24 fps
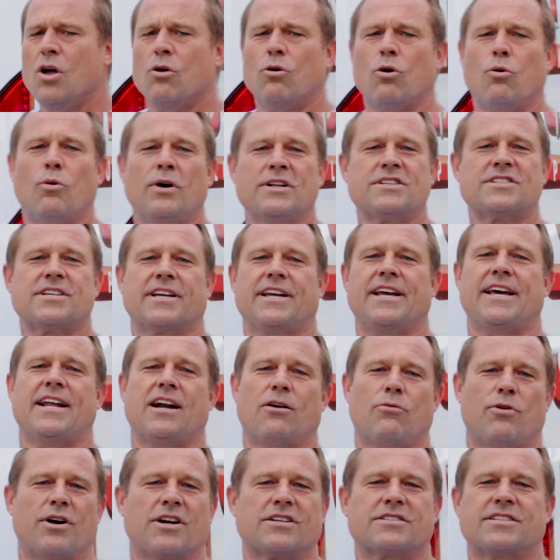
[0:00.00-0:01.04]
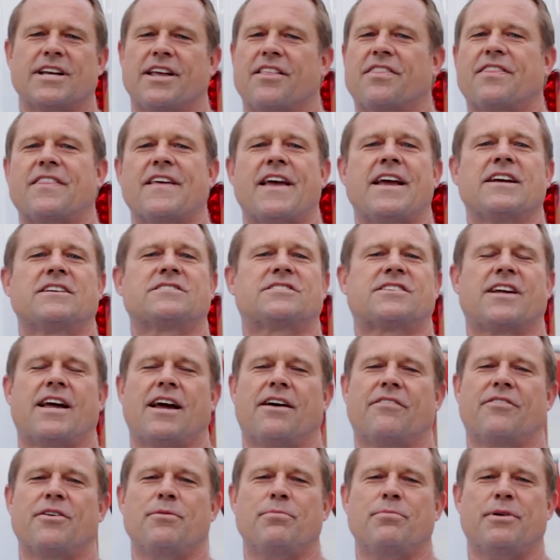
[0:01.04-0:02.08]
Well, once again, I want to say thanks to
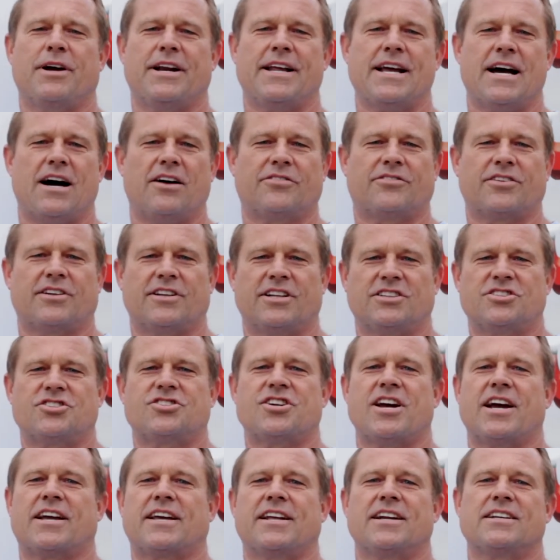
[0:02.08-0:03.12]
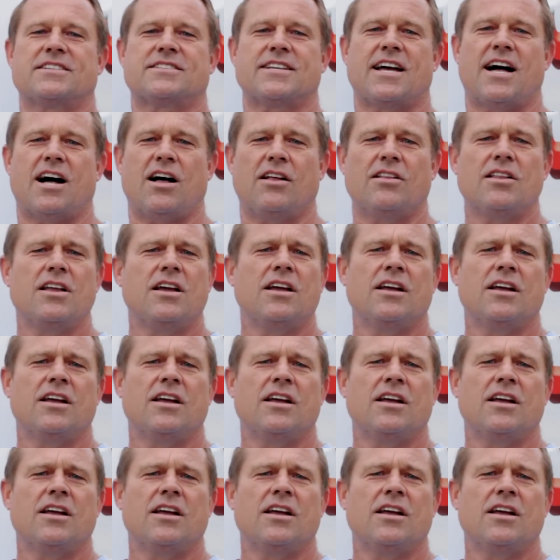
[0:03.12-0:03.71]
everybody out there that's checking us out.